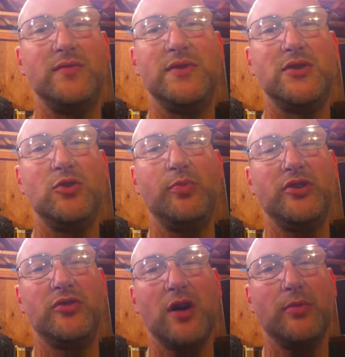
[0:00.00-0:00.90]

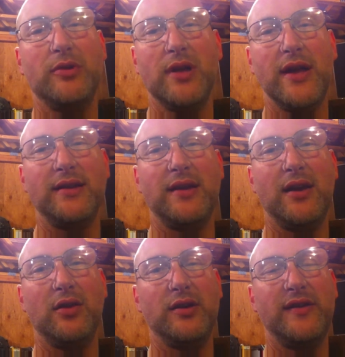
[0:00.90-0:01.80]
stupid trouble like
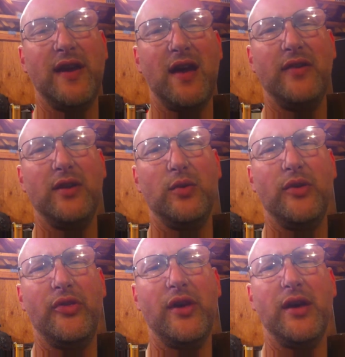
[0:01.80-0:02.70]
Darren's having
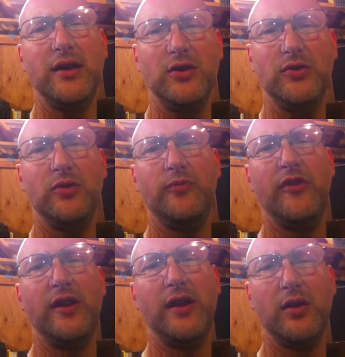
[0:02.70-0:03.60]
with YouTube
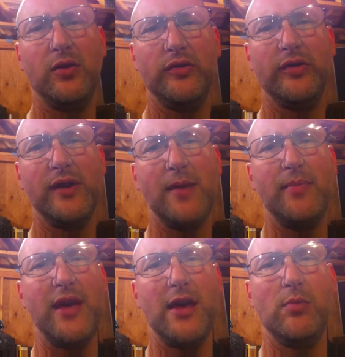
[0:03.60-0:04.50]
videos, not
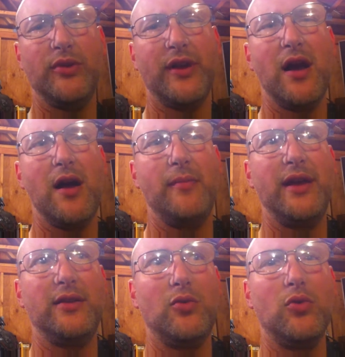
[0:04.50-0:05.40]
being able to
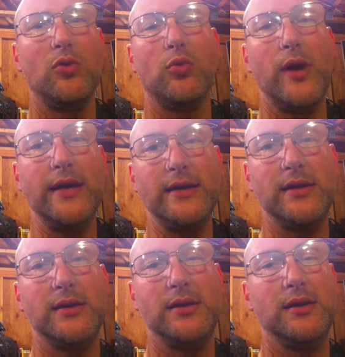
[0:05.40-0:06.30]
comment or
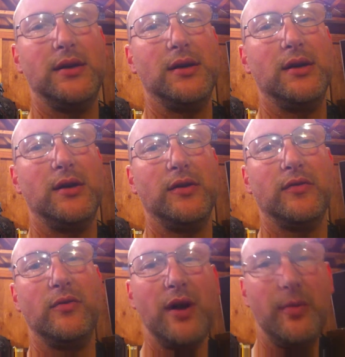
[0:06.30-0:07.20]
rate
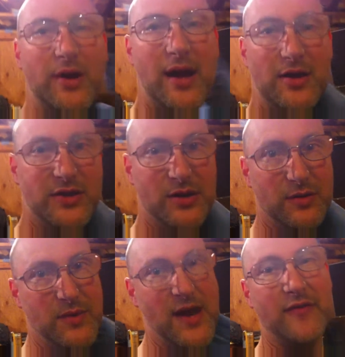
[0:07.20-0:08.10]
through my browser.
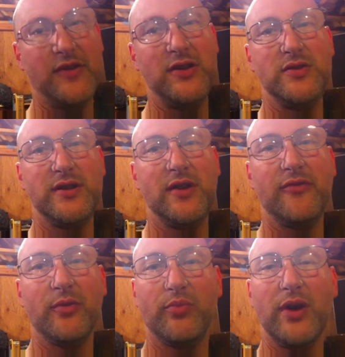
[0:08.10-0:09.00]
I have to use a
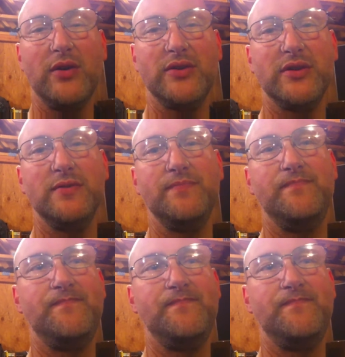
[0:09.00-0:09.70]
different browser.